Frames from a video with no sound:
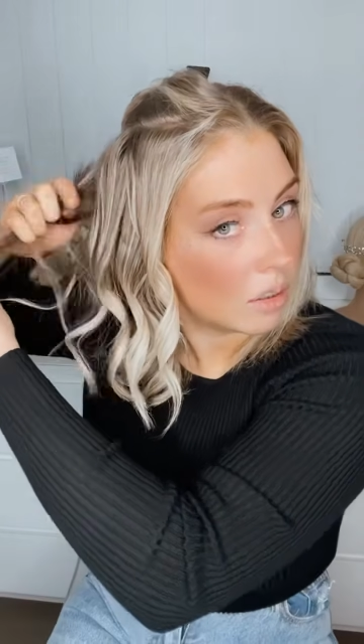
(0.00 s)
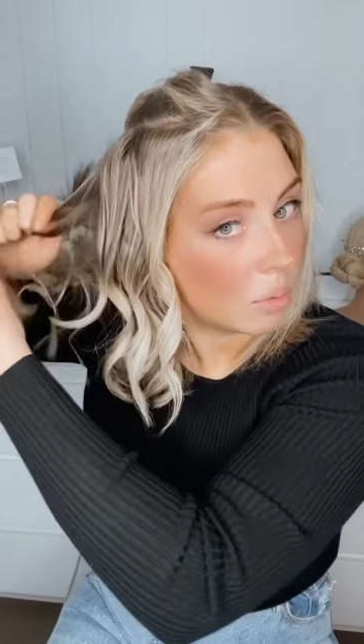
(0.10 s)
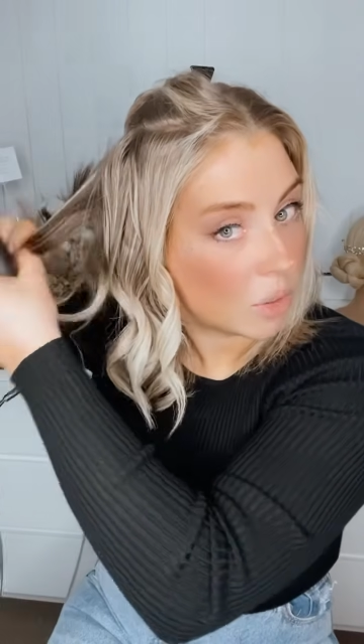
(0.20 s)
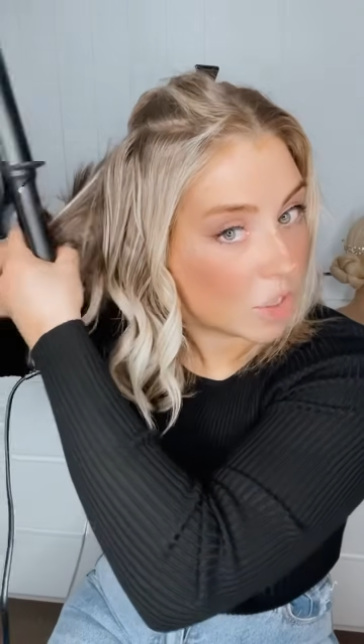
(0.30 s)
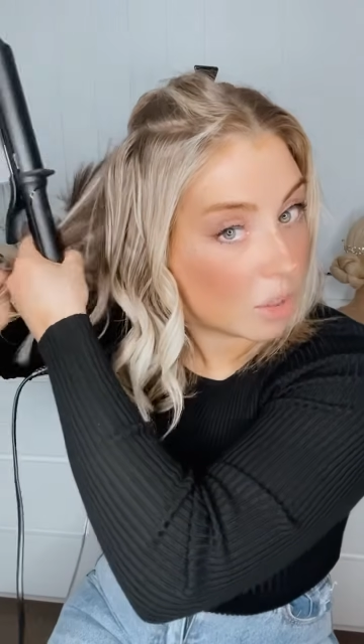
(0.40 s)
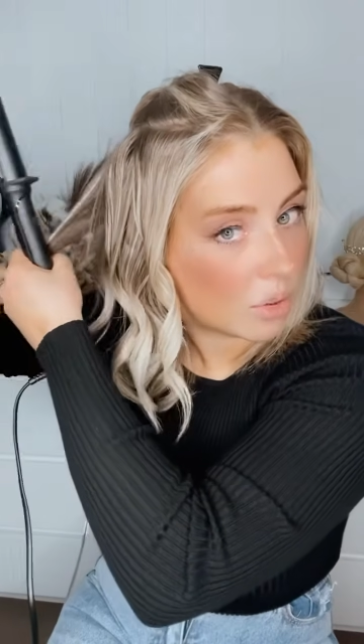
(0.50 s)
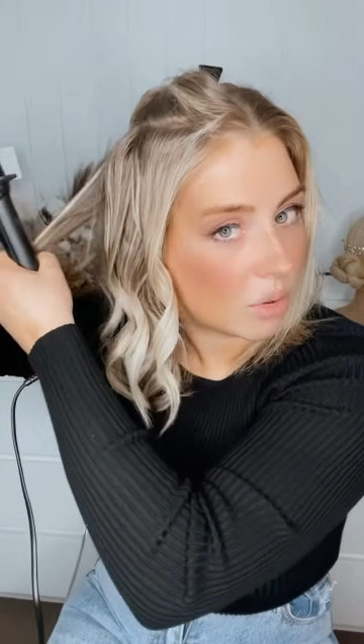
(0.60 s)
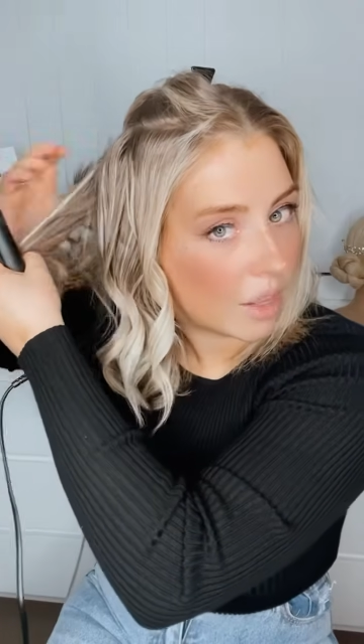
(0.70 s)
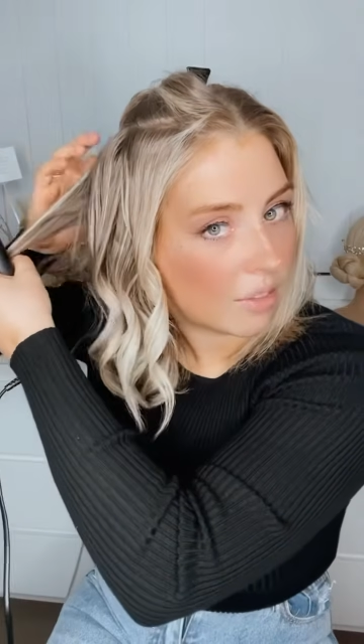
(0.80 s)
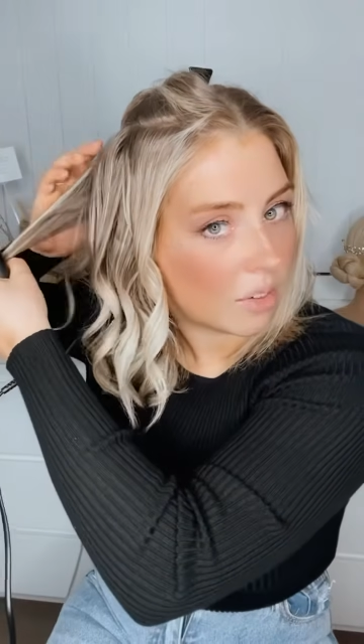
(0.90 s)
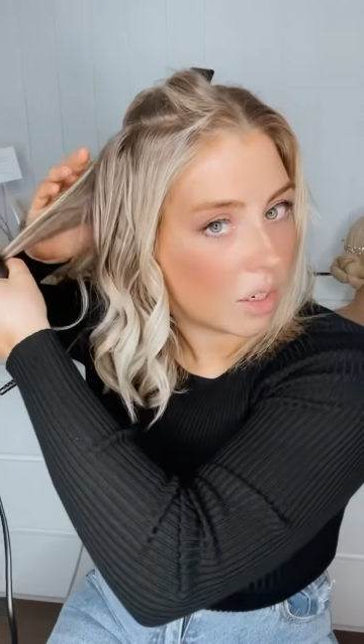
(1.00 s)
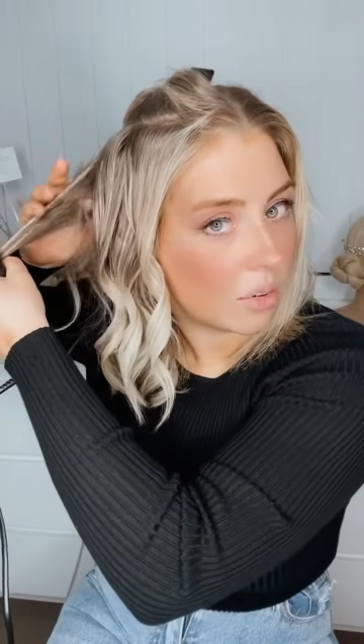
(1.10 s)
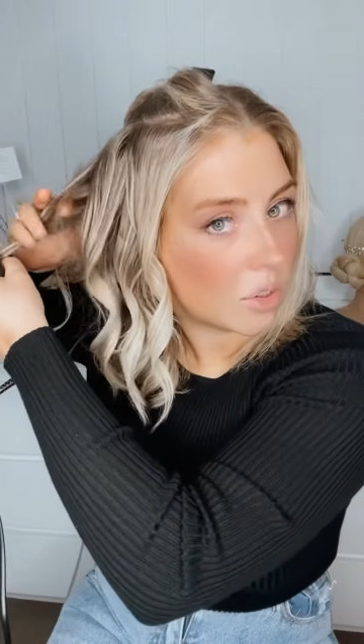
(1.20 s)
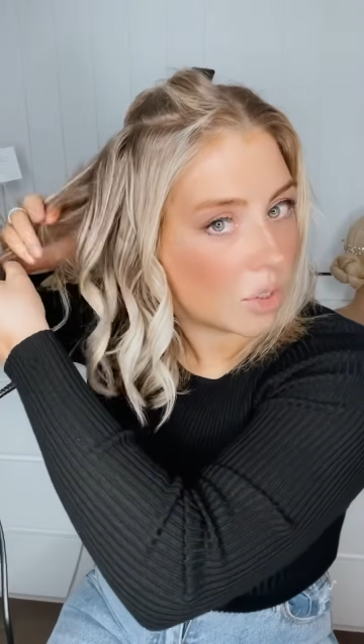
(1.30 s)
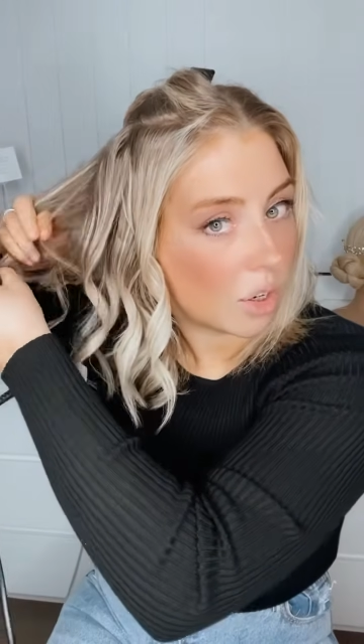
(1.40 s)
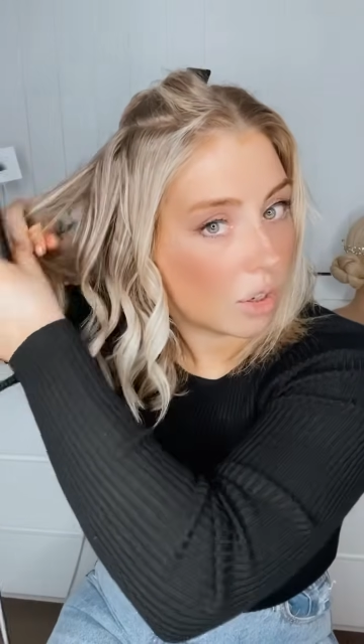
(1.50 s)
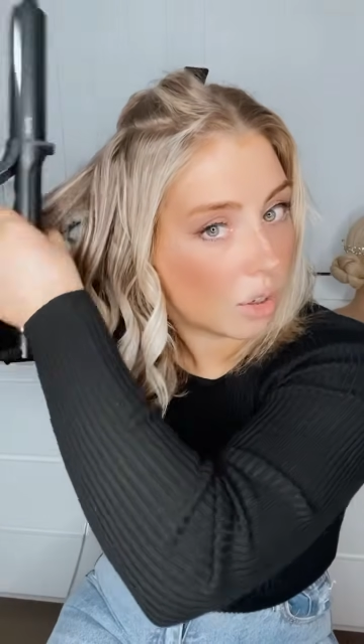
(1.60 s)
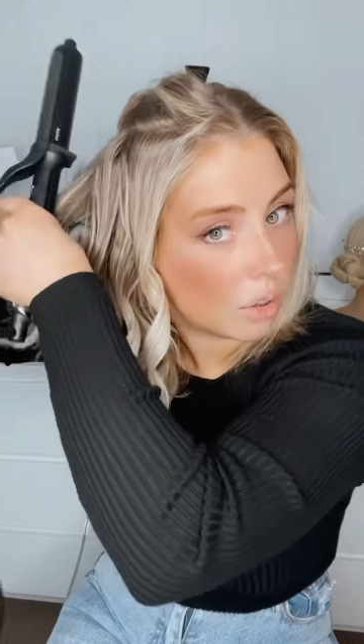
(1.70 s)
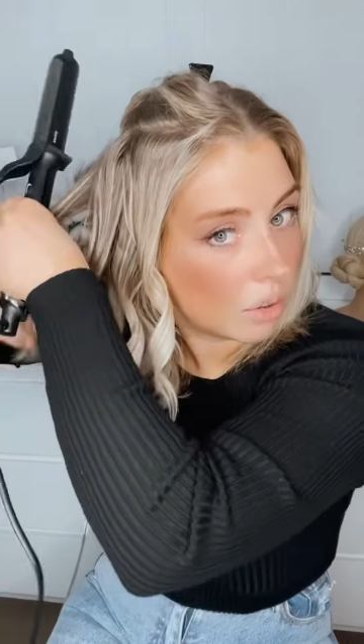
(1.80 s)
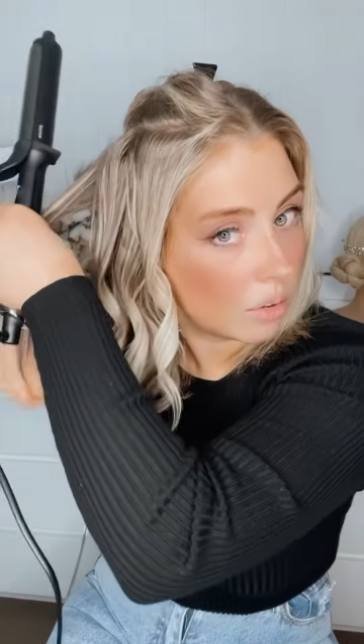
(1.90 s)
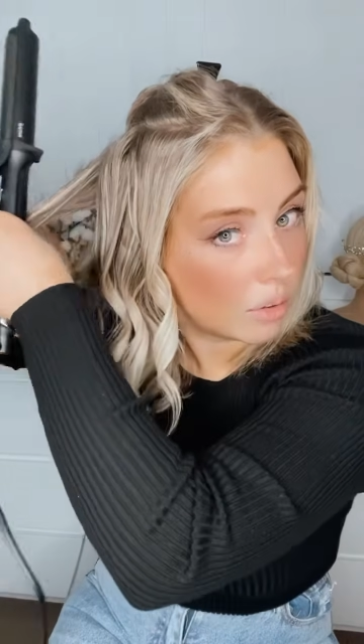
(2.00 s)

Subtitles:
which I'll do another video and show you.